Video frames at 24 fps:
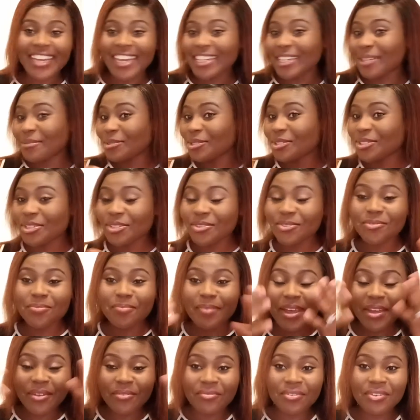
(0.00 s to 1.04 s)
and I'll be showing you
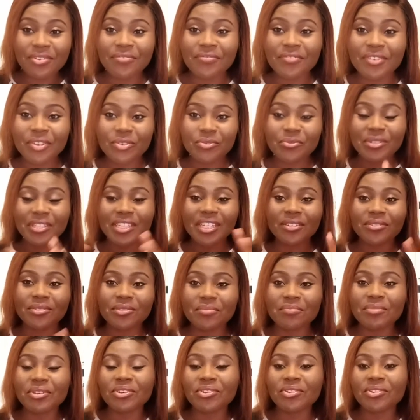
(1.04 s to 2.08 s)
my real face without the
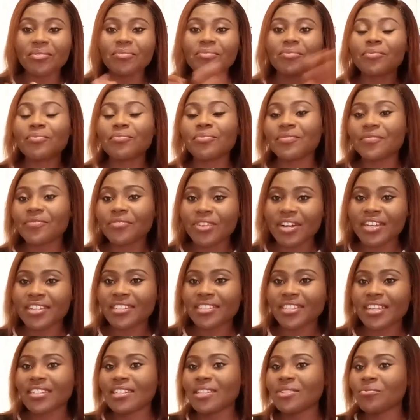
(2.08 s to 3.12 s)
makeup before I
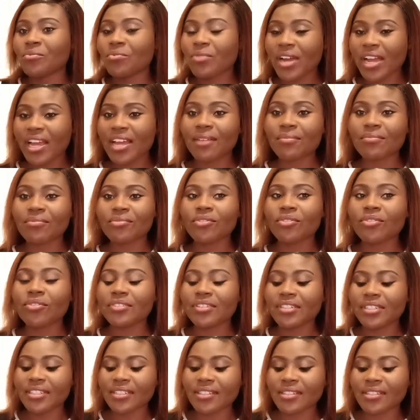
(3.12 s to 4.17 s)
start, why I'm
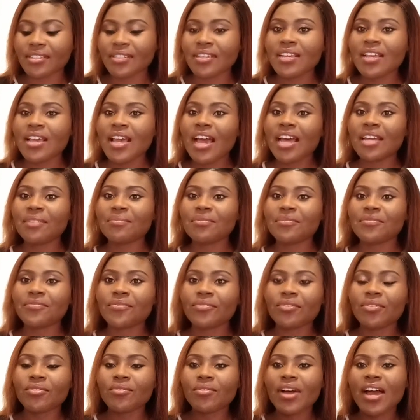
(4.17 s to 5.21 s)
on it. And
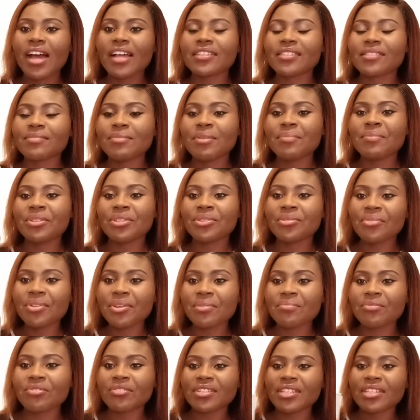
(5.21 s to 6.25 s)
before, at maybe 3
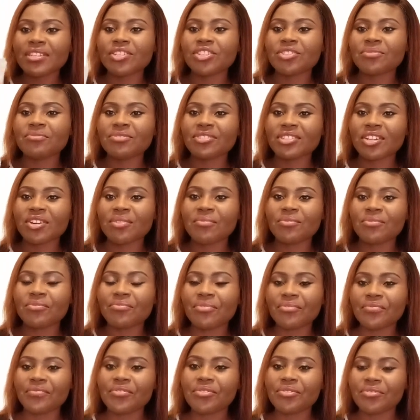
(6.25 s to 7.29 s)
months, each month I'll be
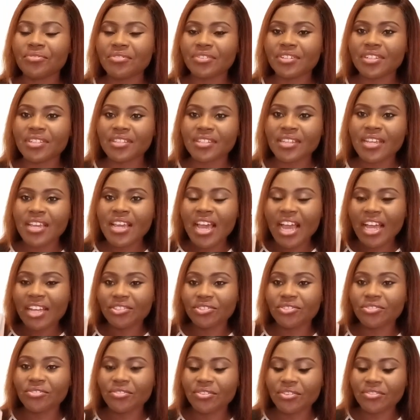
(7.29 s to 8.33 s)
reviewing it
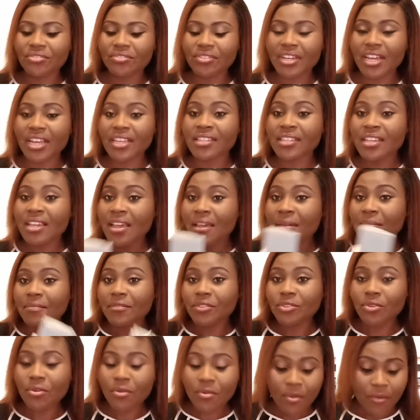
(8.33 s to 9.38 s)
and showing you guys.
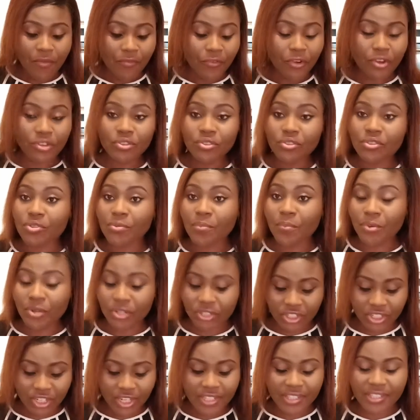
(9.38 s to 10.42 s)
So for you to
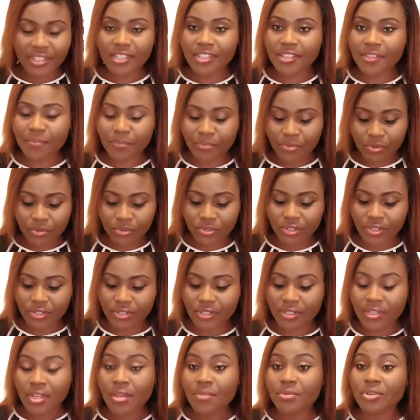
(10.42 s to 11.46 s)
purchase these
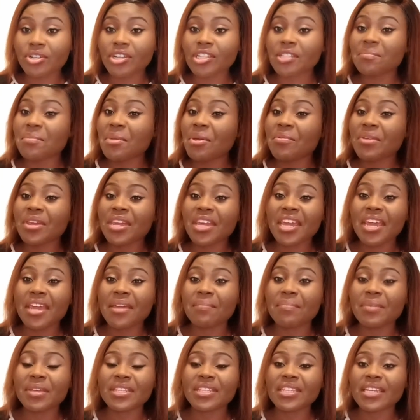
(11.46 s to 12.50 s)
products, because
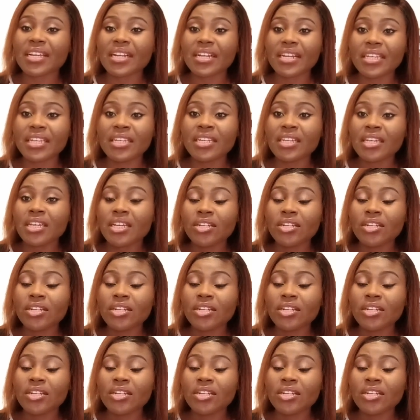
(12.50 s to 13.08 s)
Marykay, basically,